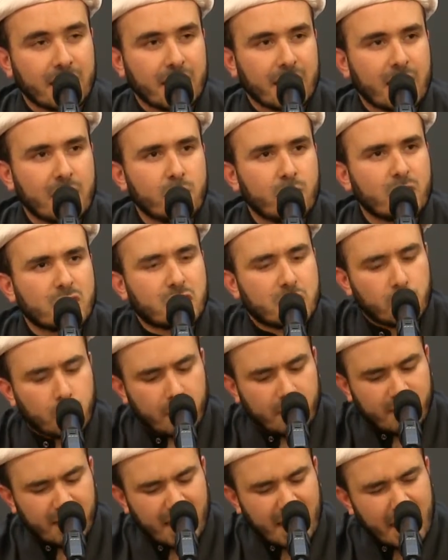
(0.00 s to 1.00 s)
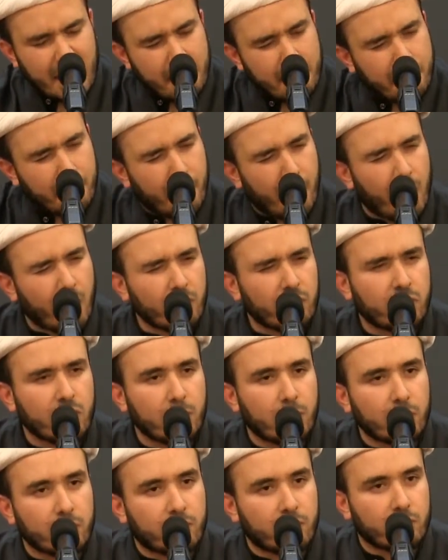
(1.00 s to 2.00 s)
in which it was
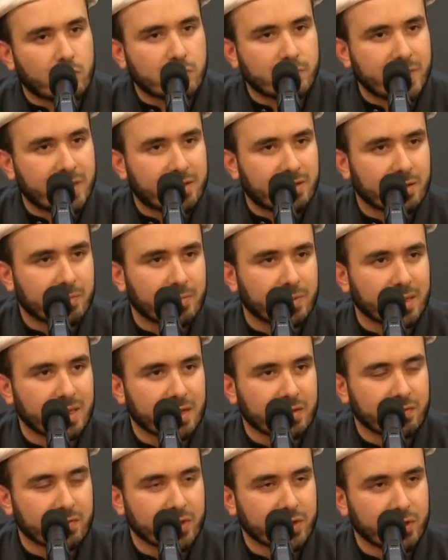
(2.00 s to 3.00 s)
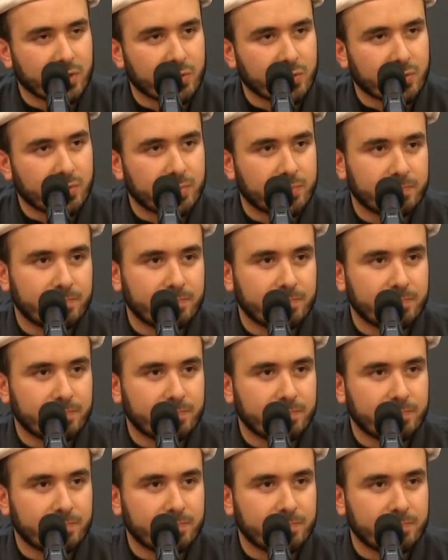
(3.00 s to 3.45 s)
impossible for me to believe in you,